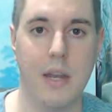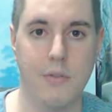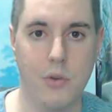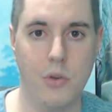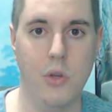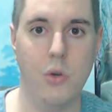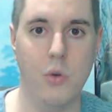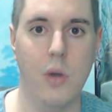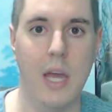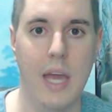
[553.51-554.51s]
And if you're
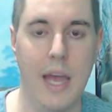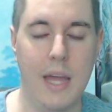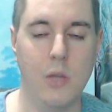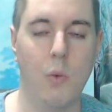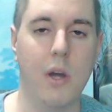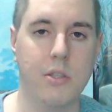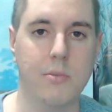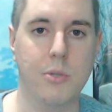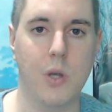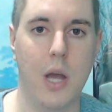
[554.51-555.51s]
new and you want to
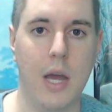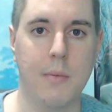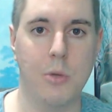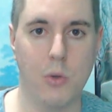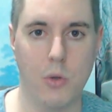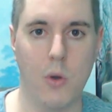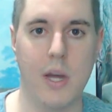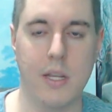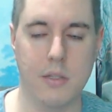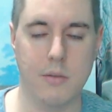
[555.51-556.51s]
subscribe, you can
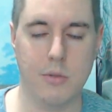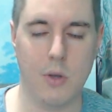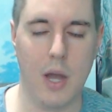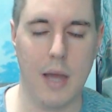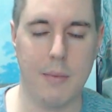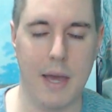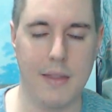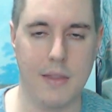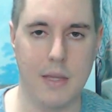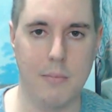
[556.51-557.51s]
go ahead and subscribe
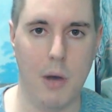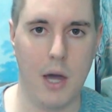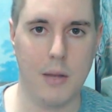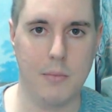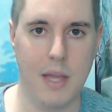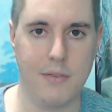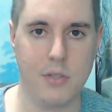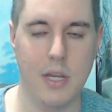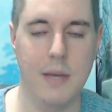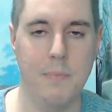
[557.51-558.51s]
at the bottom
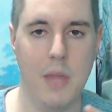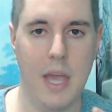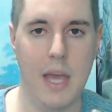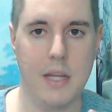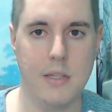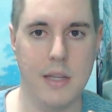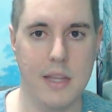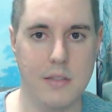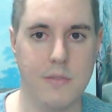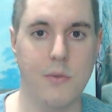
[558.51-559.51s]
left. And
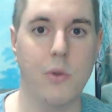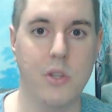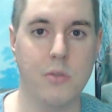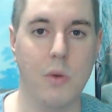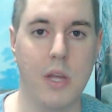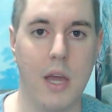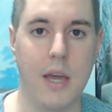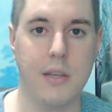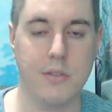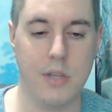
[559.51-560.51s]
that's it for this one,
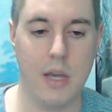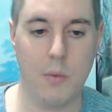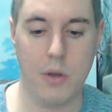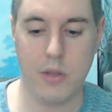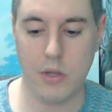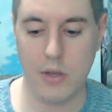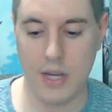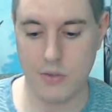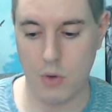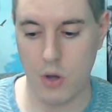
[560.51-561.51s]
guys. I want to thank you
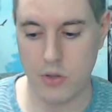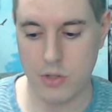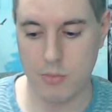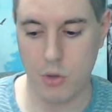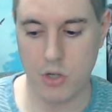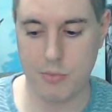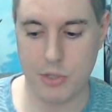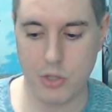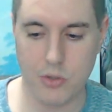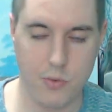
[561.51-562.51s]
guys for all the support,
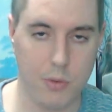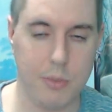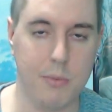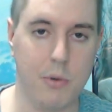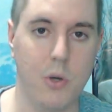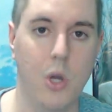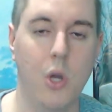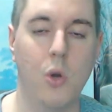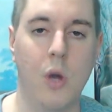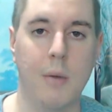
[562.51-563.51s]
especially those four people
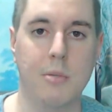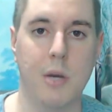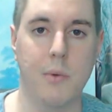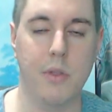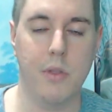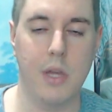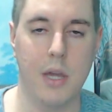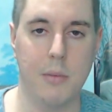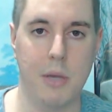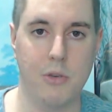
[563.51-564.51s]
who helped out with the
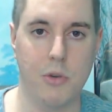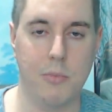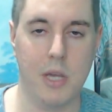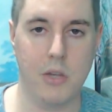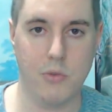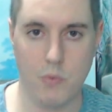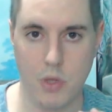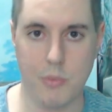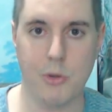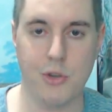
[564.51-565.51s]
Patreon page.
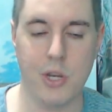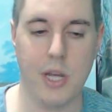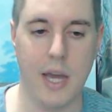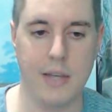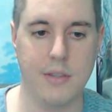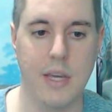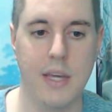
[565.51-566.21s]
Really appreciate it, guys.